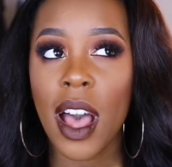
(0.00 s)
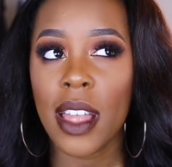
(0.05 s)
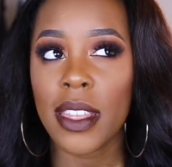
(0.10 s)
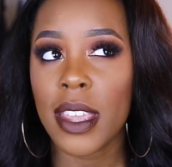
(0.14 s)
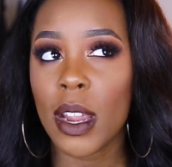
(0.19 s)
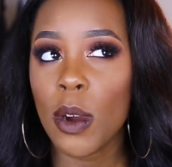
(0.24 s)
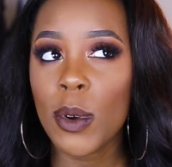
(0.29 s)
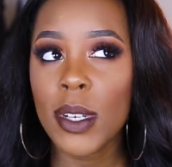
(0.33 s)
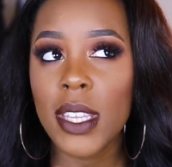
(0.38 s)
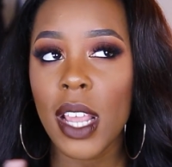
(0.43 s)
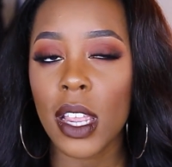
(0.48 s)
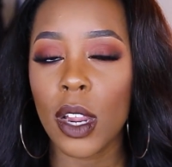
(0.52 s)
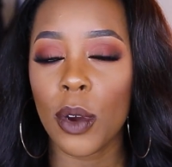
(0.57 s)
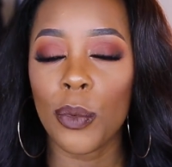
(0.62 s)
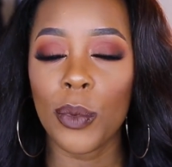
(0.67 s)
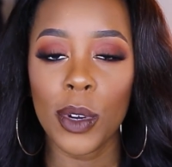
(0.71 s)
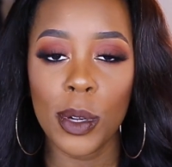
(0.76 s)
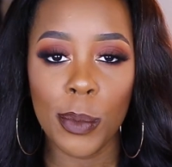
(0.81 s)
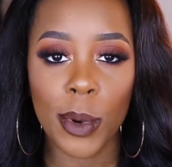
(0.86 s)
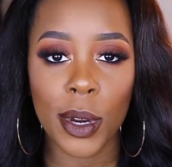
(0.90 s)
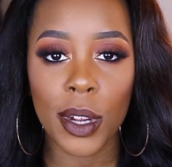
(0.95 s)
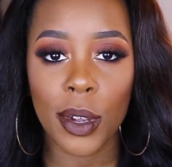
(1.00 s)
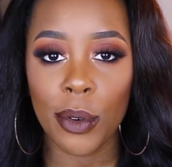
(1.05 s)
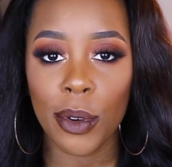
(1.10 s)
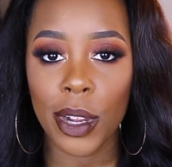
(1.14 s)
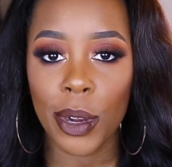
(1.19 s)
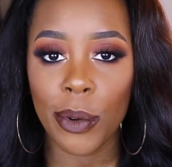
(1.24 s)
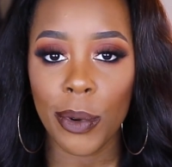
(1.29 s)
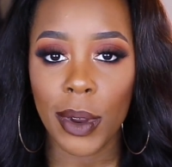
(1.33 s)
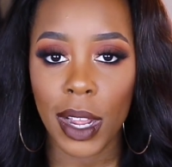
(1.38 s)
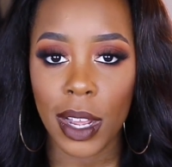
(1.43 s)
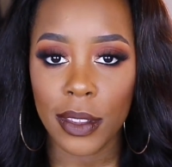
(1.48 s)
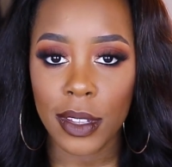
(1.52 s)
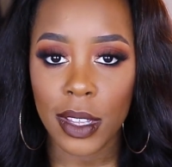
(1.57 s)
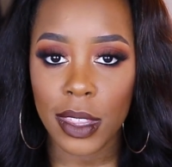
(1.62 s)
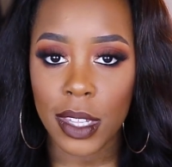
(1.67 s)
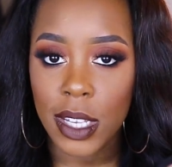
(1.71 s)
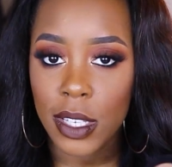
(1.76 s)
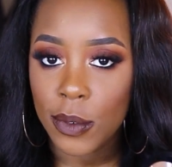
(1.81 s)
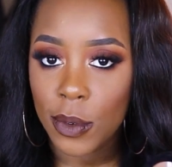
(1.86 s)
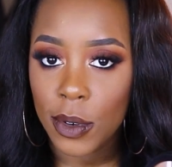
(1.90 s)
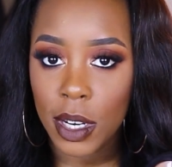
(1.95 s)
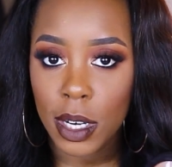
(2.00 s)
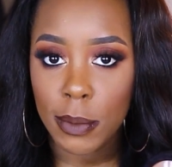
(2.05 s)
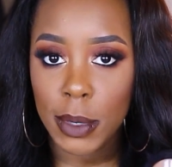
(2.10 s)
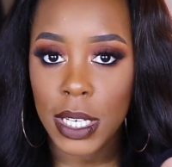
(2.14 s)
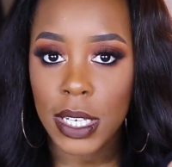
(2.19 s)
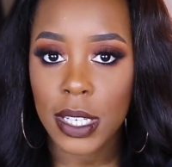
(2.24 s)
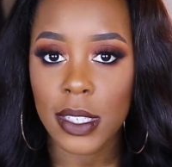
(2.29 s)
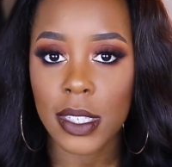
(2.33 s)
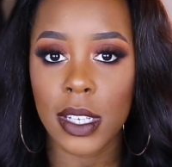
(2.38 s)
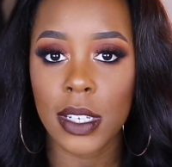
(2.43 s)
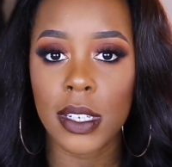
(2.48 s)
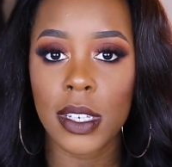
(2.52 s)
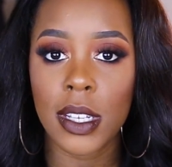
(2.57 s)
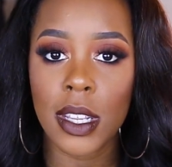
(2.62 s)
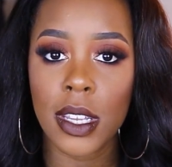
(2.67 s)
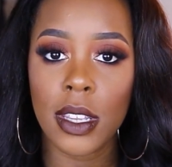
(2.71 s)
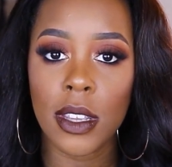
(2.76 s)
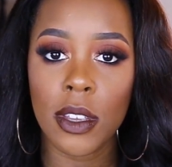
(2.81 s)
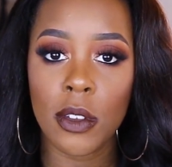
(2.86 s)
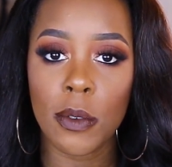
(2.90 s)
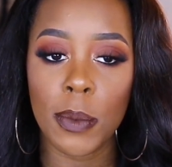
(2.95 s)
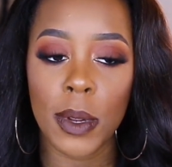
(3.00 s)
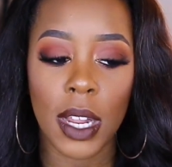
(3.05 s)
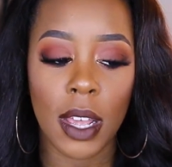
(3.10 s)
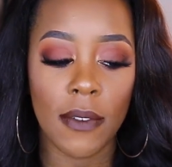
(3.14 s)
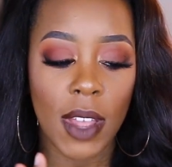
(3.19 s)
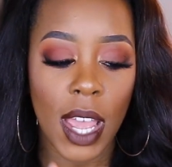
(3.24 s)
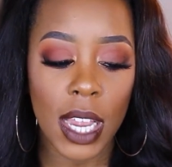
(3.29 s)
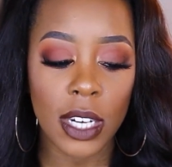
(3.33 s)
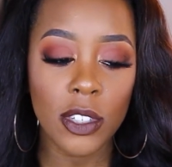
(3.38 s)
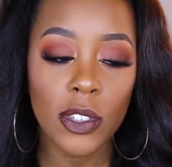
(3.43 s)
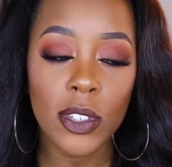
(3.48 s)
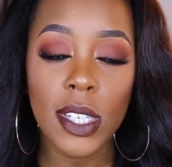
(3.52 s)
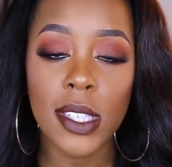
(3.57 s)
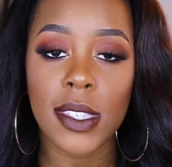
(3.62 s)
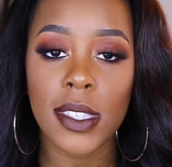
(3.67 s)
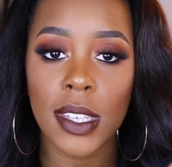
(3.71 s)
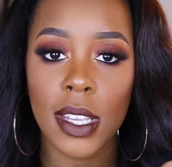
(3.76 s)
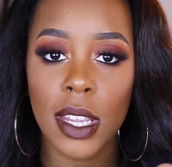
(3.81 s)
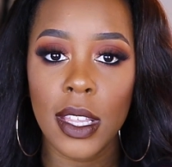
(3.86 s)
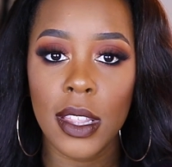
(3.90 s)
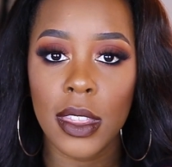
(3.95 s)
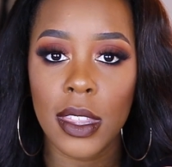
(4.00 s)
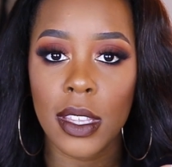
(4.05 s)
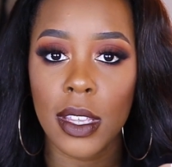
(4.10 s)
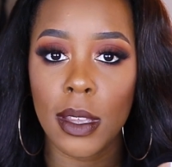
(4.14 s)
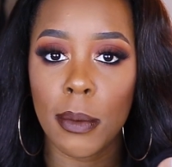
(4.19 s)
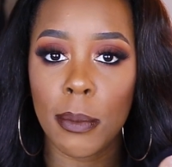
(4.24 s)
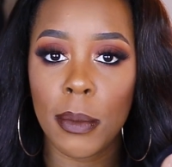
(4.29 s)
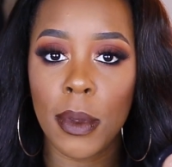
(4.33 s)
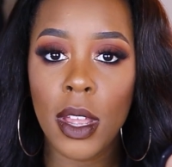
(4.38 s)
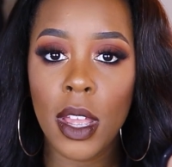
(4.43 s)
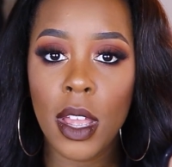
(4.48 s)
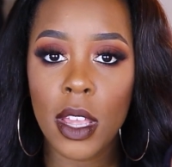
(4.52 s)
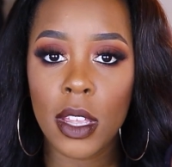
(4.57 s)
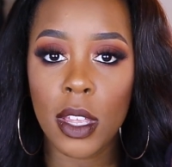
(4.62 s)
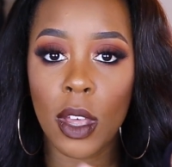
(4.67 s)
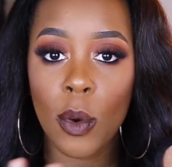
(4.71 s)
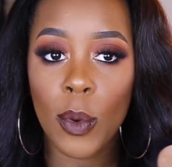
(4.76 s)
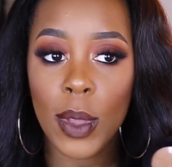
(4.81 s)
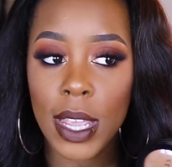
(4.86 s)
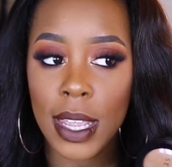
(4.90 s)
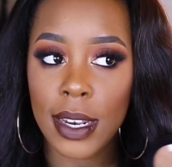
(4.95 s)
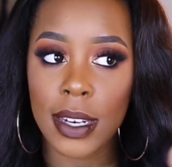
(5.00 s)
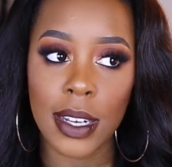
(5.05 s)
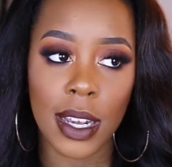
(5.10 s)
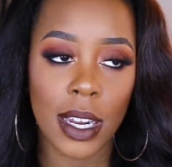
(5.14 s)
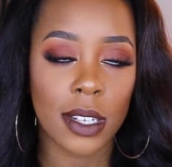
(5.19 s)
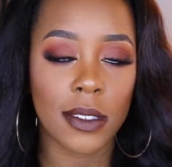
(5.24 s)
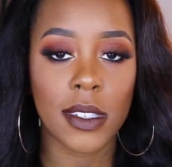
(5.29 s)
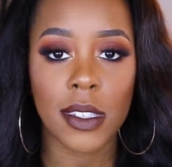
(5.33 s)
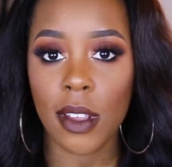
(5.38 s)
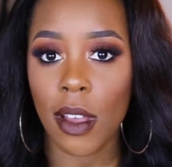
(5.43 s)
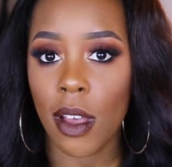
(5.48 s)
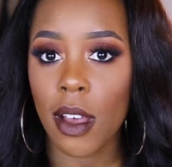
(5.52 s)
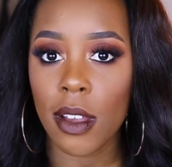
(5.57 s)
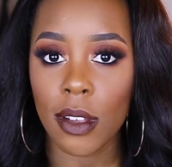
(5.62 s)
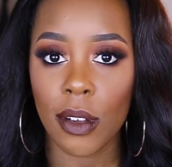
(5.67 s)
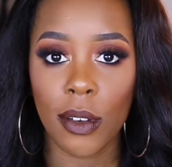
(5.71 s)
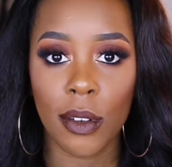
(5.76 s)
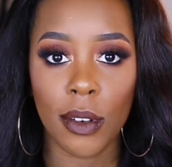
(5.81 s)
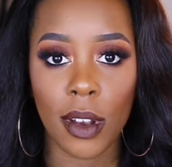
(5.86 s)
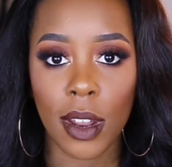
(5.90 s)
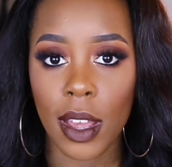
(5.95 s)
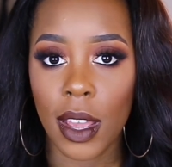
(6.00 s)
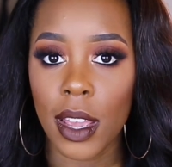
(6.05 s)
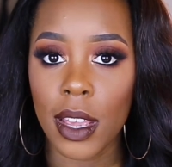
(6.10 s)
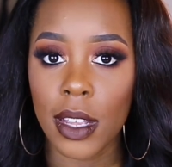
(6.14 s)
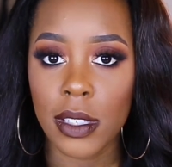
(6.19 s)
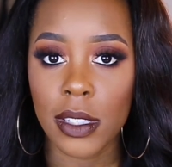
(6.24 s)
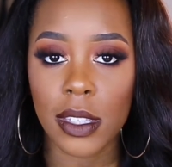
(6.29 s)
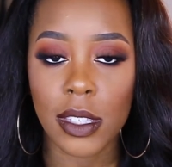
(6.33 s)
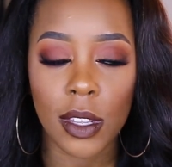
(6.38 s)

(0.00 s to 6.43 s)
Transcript: there was like a rumor going around that these were going to be discontinued, but I've actually seen them go in and out of stock online.